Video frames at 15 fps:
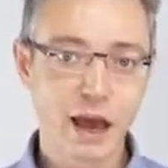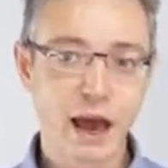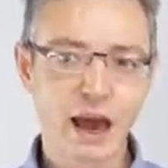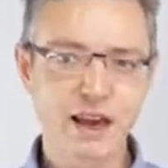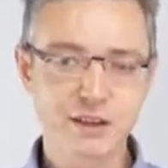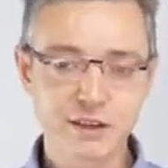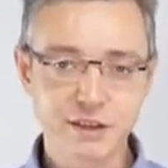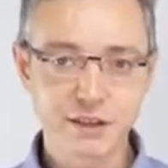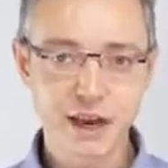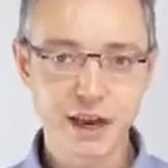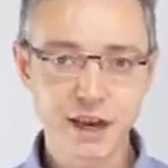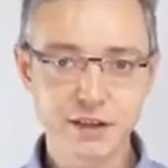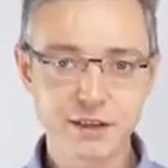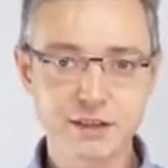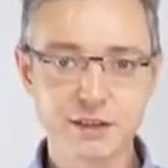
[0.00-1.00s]
And in
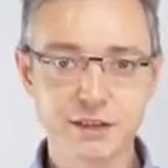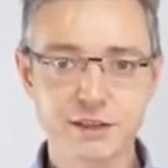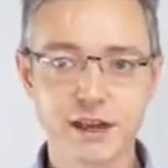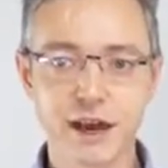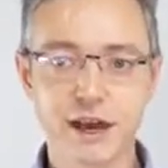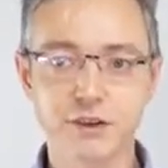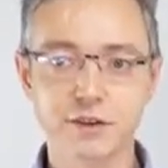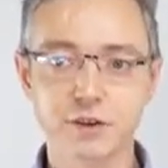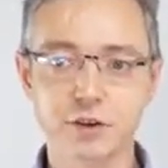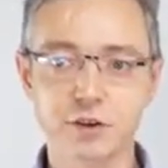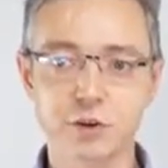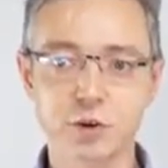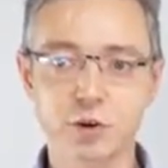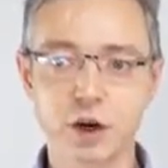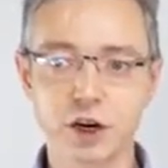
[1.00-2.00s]
case that
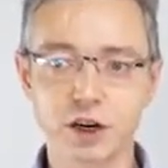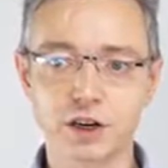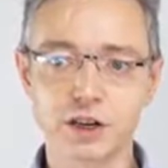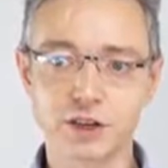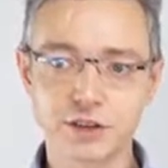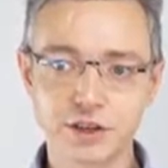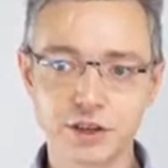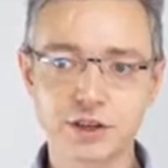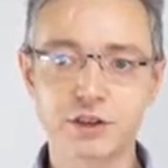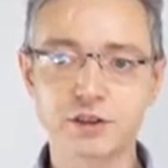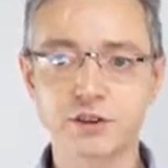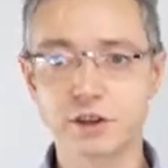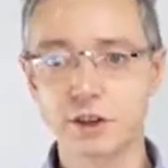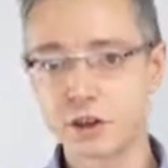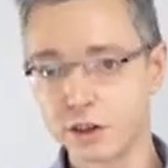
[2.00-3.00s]
you are
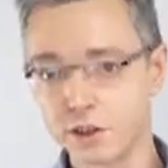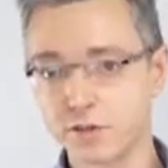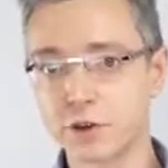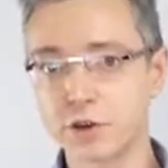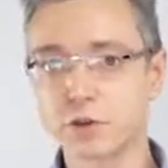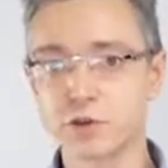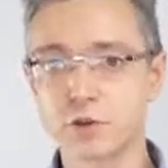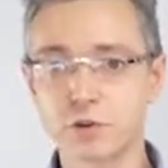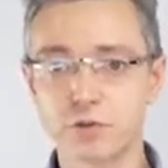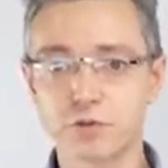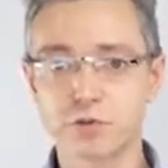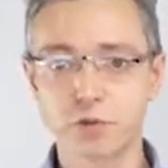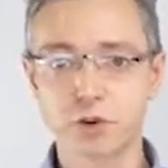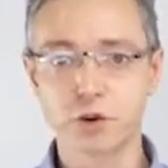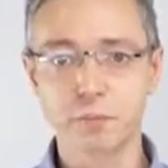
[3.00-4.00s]
considering individuals
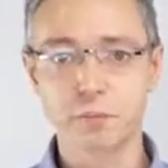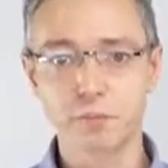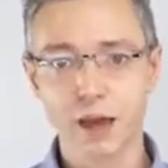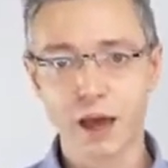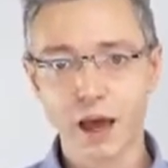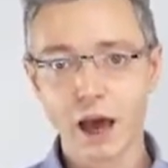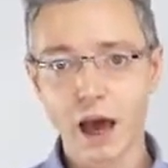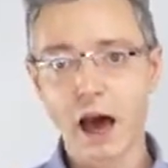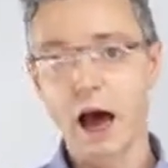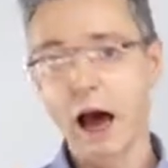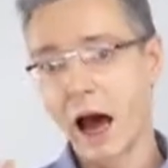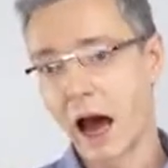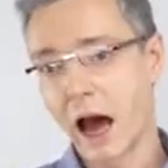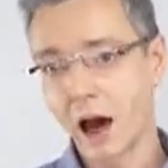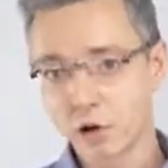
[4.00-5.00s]
from
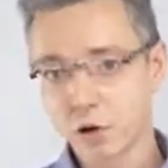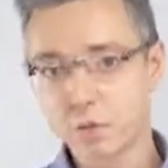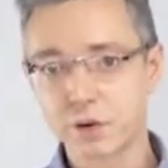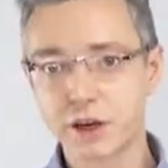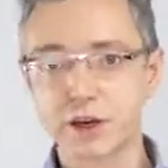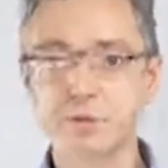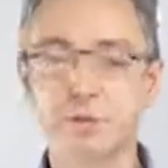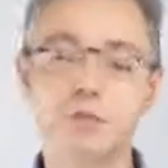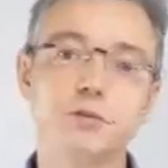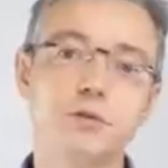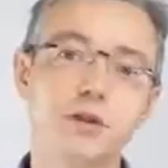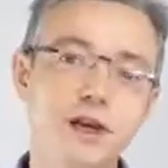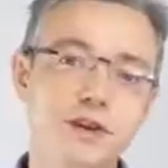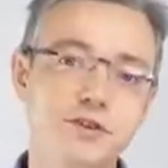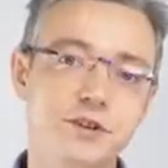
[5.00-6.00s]
outbred
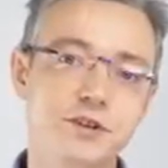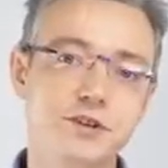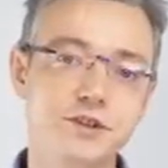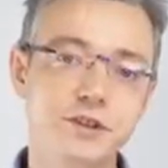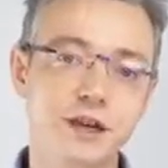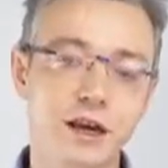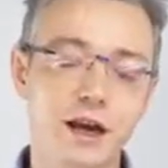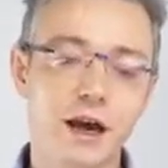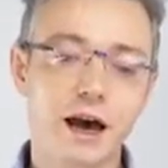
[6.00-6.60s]
populations,